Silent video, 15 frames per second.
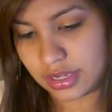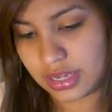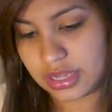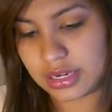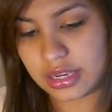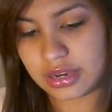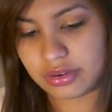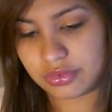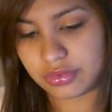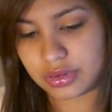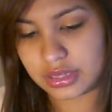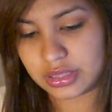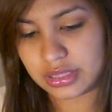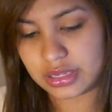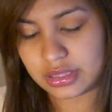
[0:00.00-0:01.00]
and I
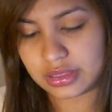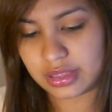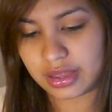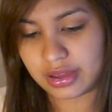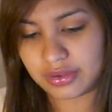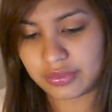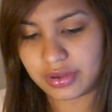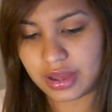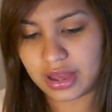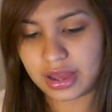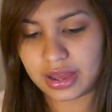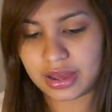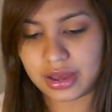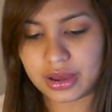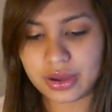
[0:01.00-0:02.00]
really love
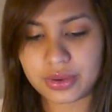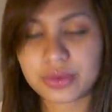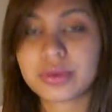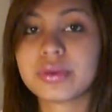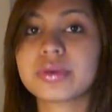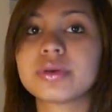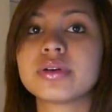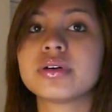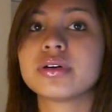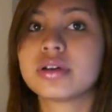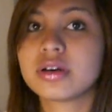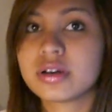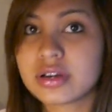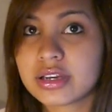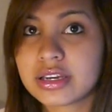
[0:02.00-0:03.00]
how
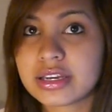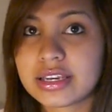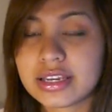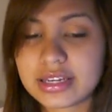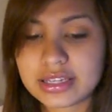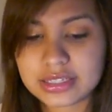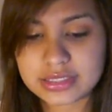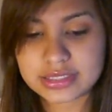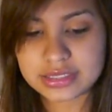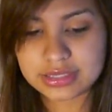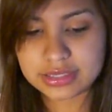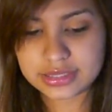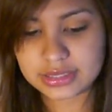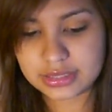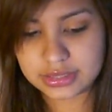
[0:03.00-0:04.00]
it
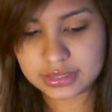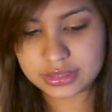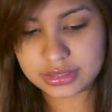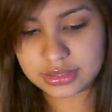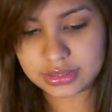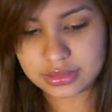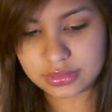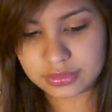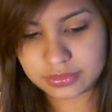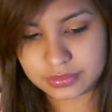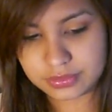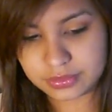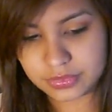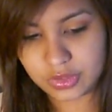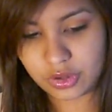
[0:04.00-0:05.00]
is
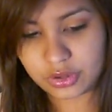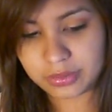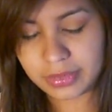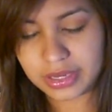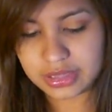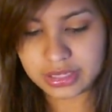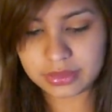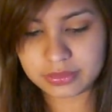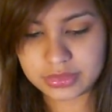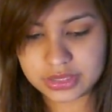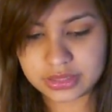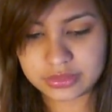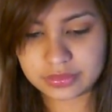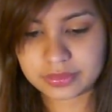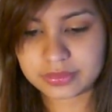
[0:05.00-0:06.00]
on my
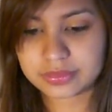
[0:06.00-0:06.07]
lips